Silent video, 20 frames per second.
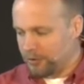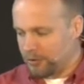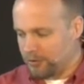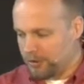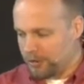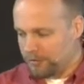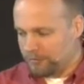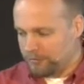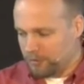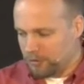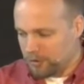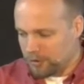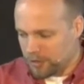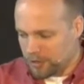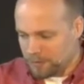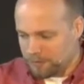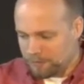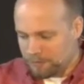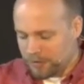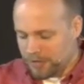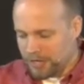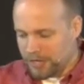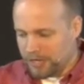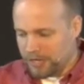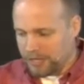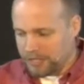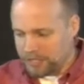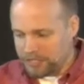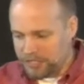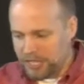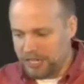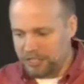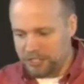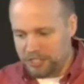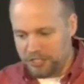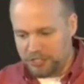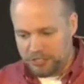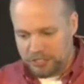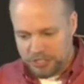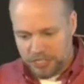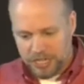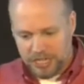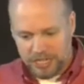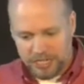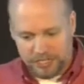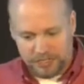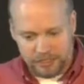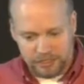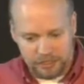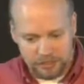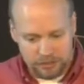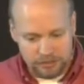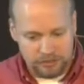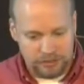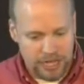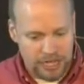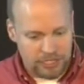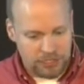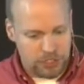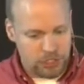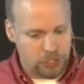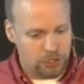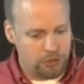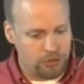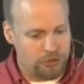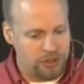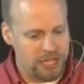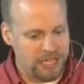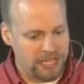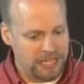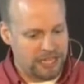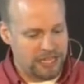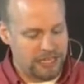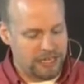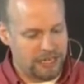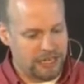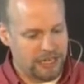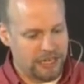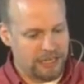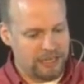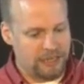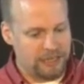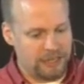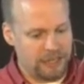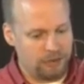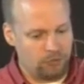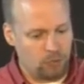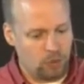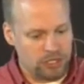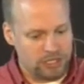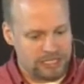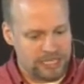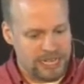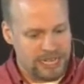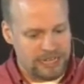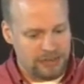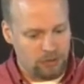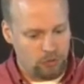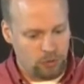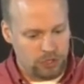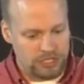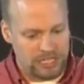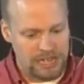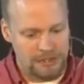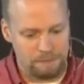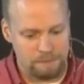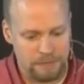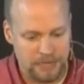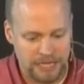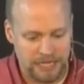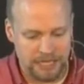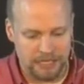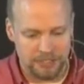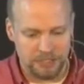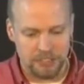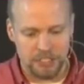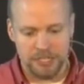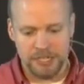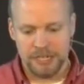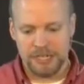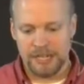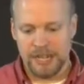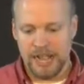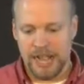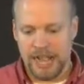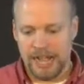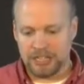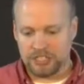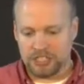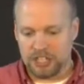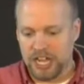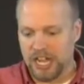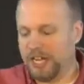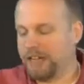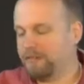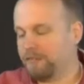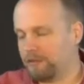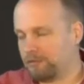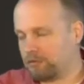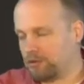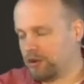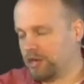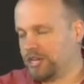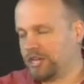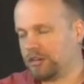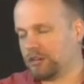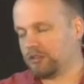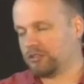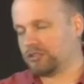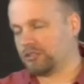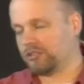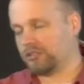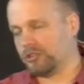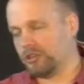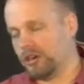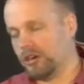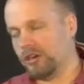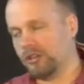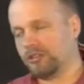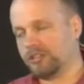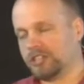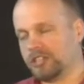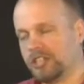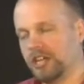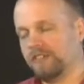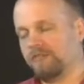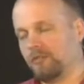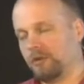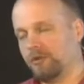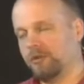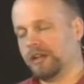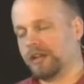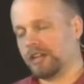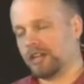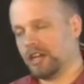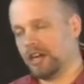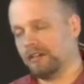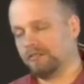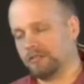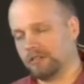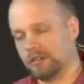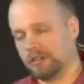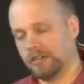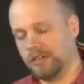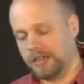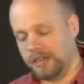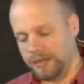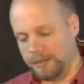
or 4 sessions on logical thinking and what that means as kind of a precursor to all the stuff we want to cover